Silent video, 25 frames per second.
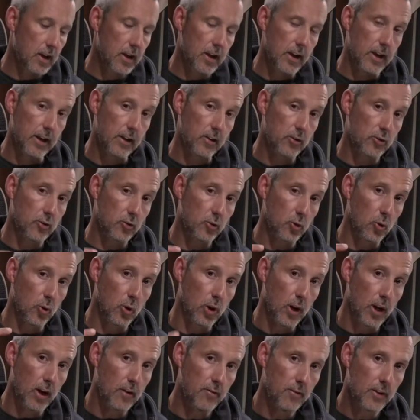It can store
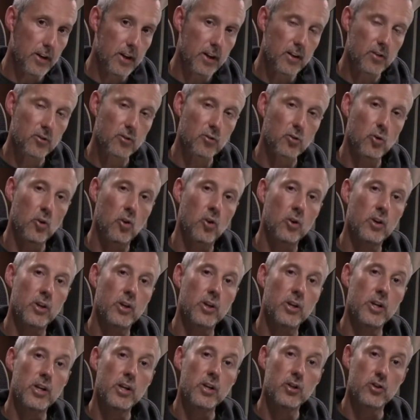love and it can store
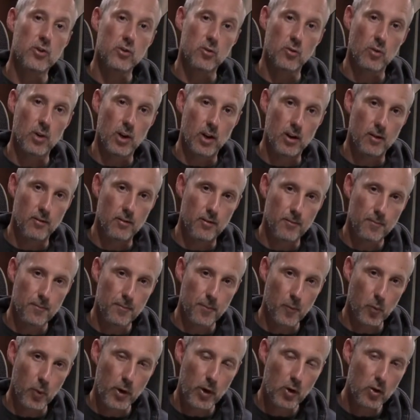unconditional love.
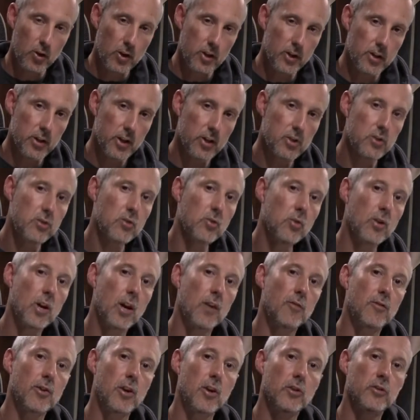When unconditional
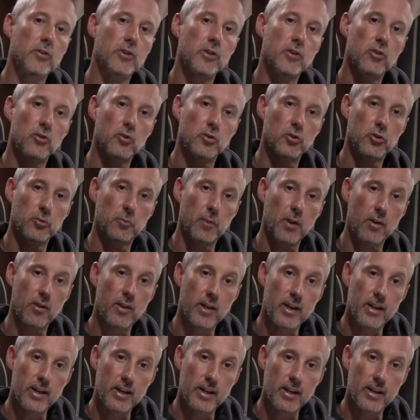love goes into your
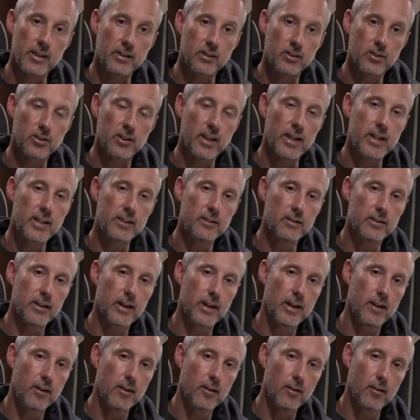spirit, it stays
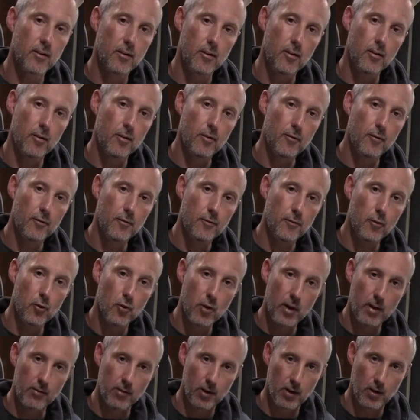there
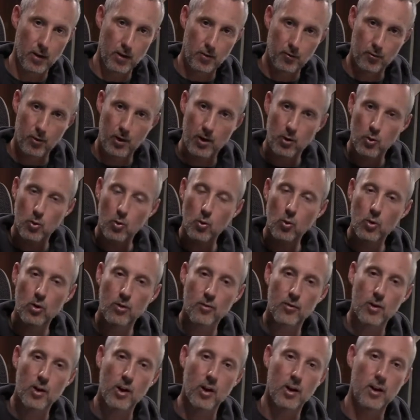forever, throughout all
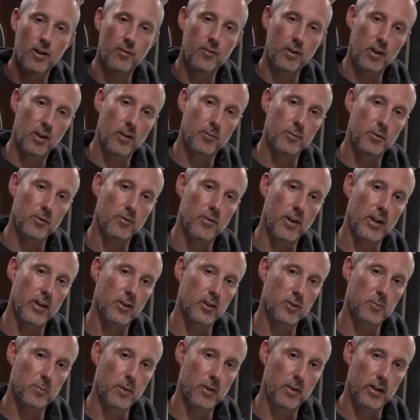of the lifetimes of
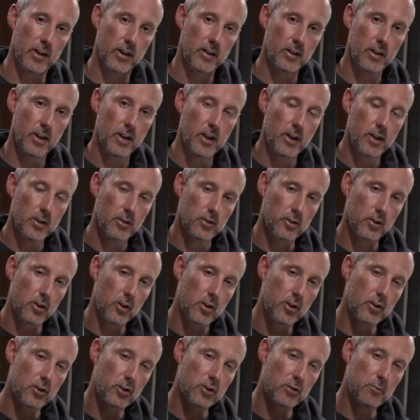that spirit. So
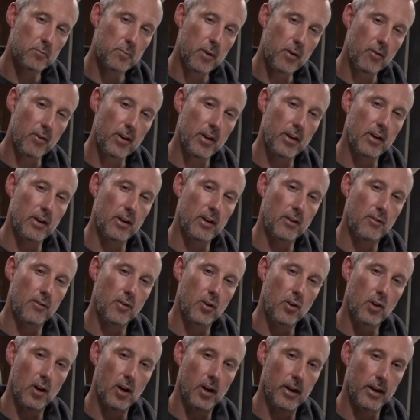the spirit, if
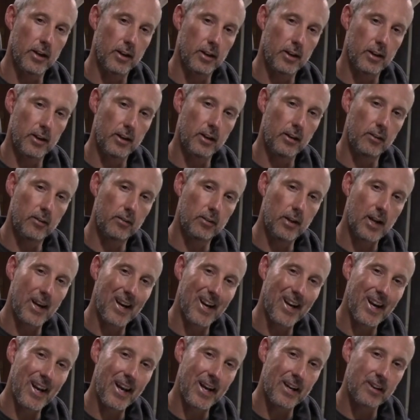you like, is
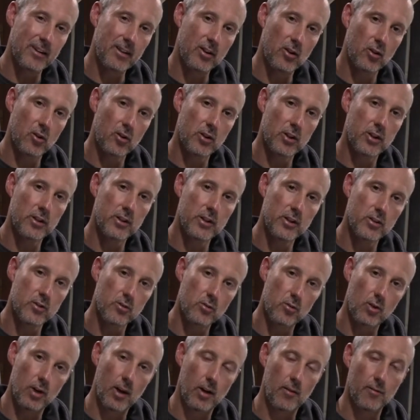collecting
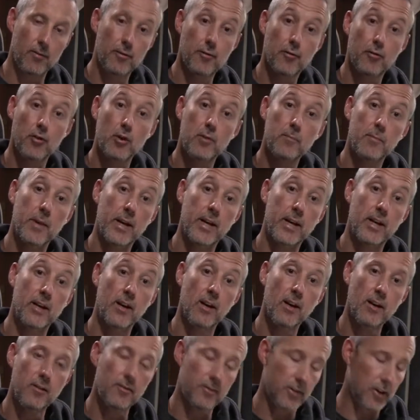unconditional love through many
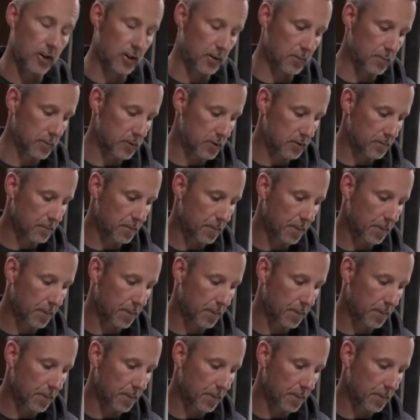lifetimes.